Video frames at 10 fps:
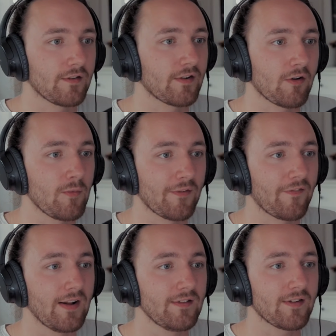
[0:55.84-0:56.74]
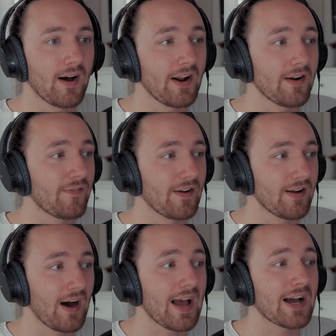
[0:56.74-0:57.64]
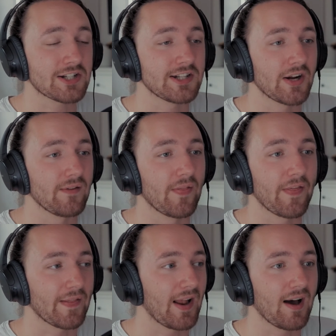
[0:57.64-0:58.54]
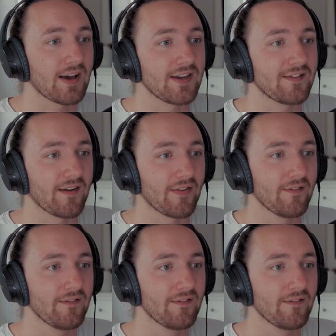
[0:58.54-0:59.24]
a group of friends. I actually don't even think they like each other.